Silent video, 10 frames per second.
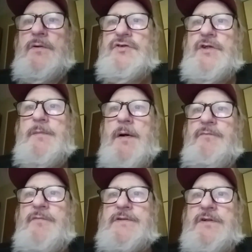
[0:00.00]
why don't you come up
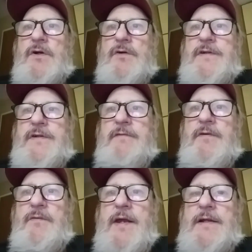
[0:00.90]
and visit RV
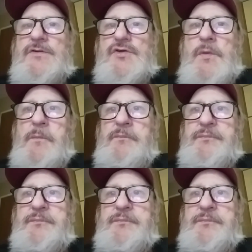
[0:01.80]
Davy Ranch?